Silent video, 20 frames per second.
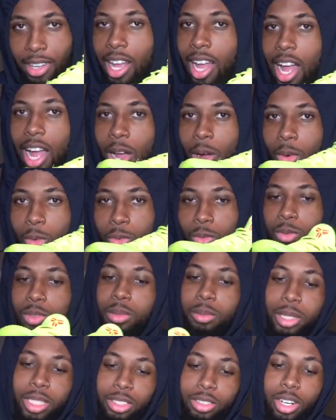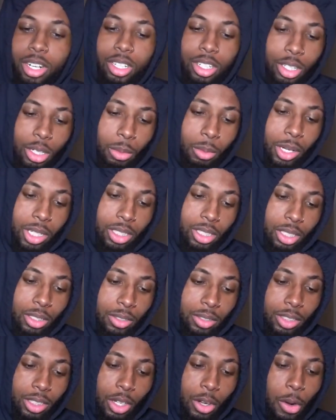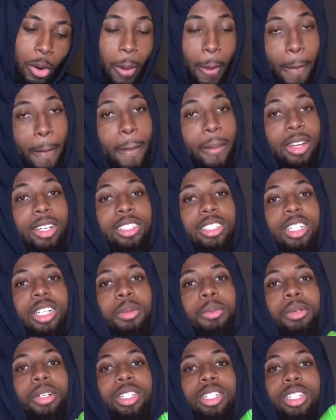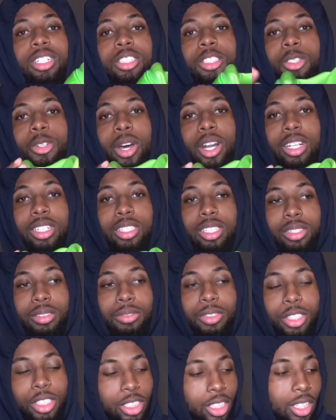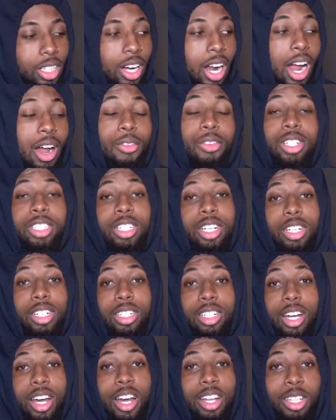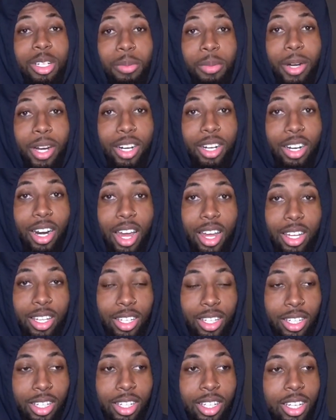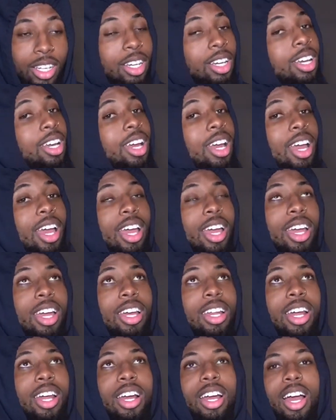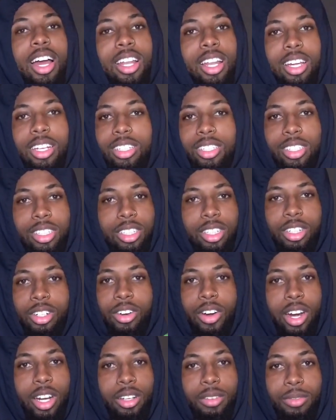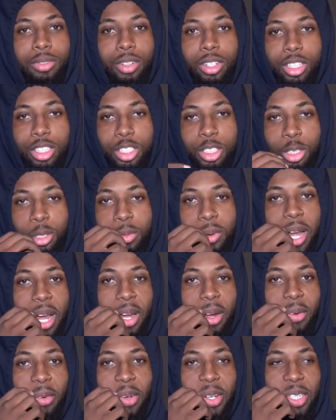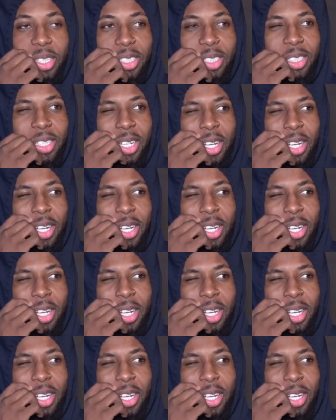I would mess around and kill myself. So durability, a 2 out of 10 for sure. I returned the other pair to Nike, and I got like the credit for the shoe back, which